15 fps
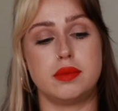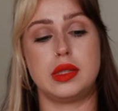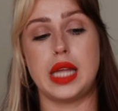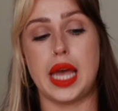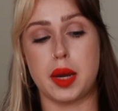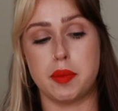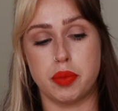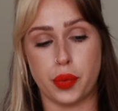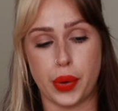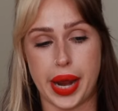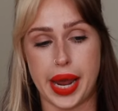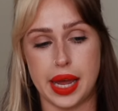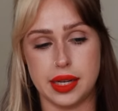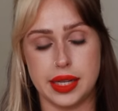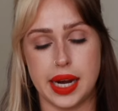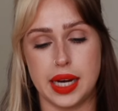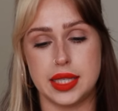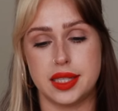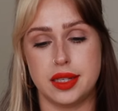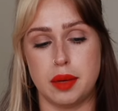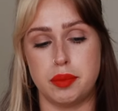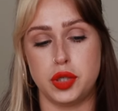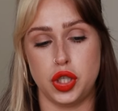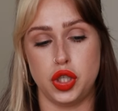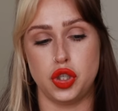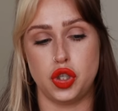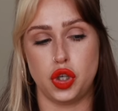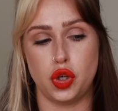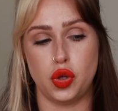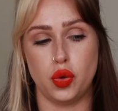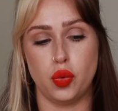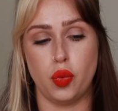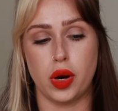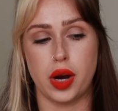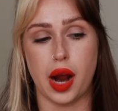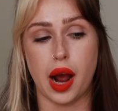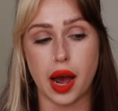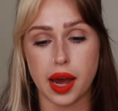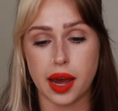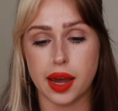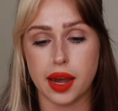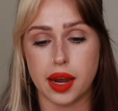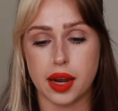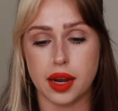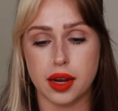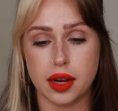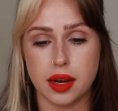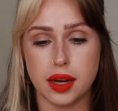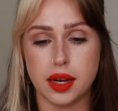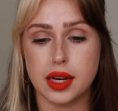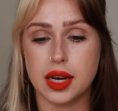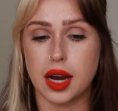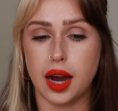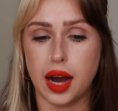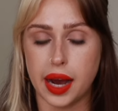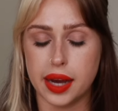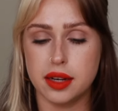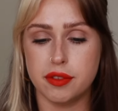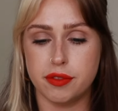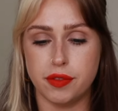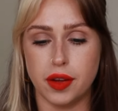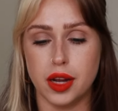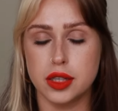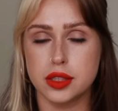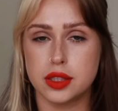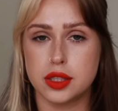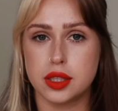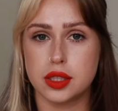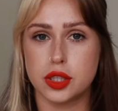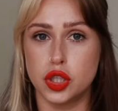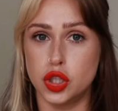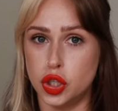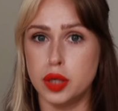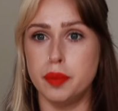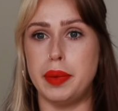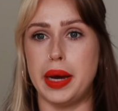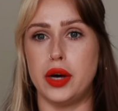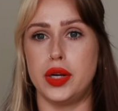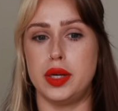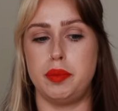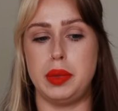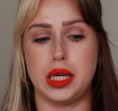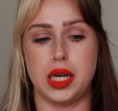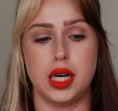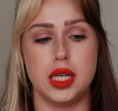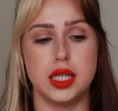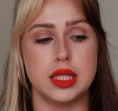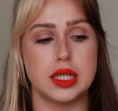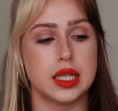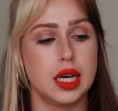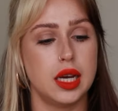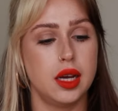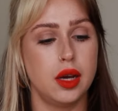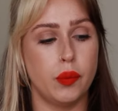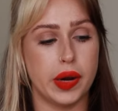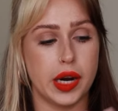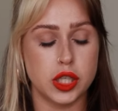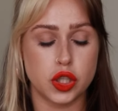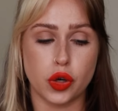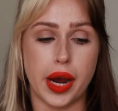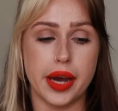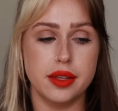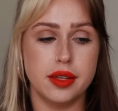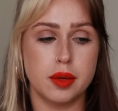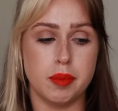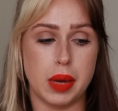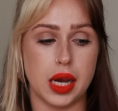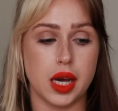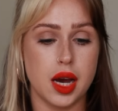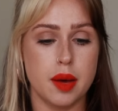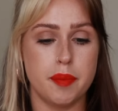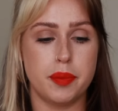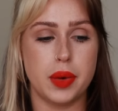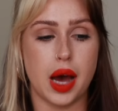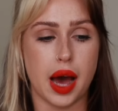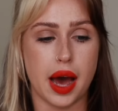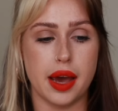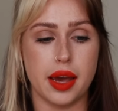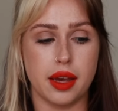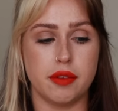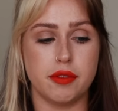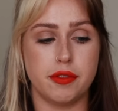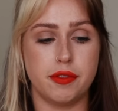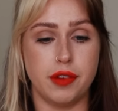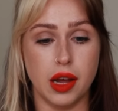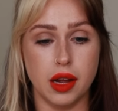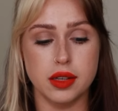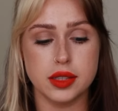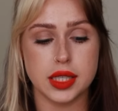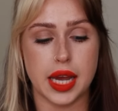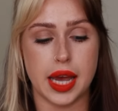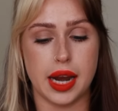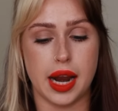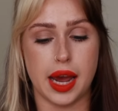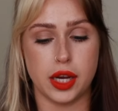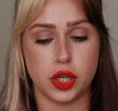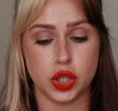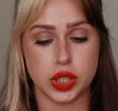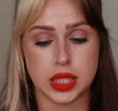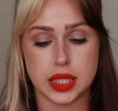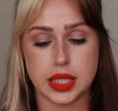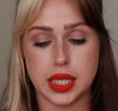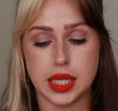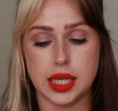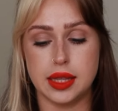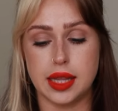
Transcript: like brand that I stepped into where I kind of felt good about it, because when I tried their makeup, I felt and I could see